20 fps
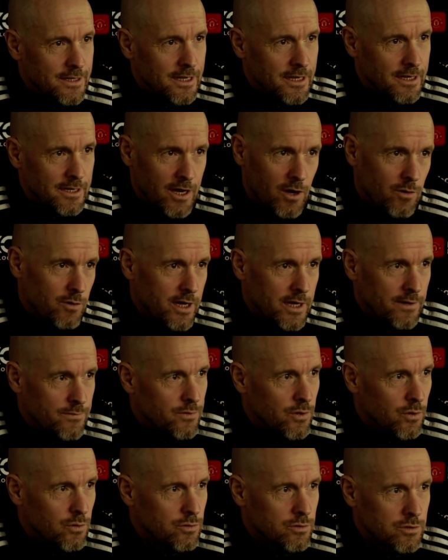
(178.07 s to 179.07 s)
and now they have
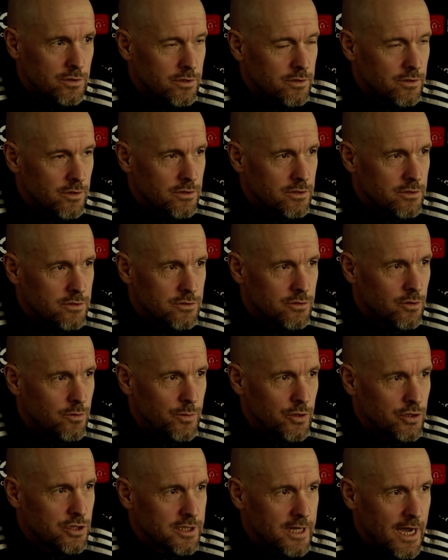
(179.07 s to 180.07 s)
not so
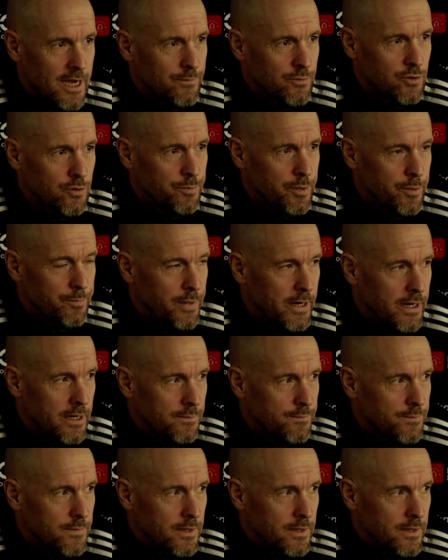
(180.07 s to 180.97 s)
much time to prepare.